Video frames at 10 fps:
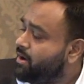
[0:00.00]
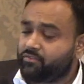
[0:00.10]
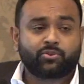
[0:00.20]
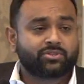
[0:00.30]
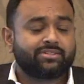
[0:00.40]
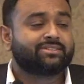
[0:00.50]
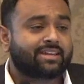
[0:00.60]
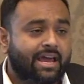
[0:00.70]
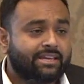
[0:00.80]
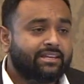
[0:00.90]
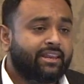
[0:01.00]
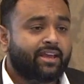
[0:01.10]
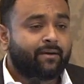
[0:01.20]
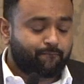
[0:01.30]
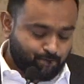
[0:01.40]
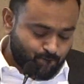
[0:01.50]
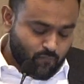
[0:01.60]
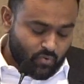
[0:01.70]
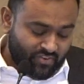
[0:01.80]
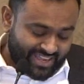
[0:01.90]
Of course, this criteria
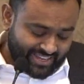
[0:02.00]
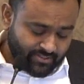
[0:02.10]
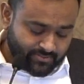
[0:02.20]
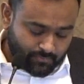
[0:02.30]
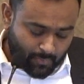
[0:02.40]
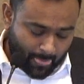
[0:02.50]
varies.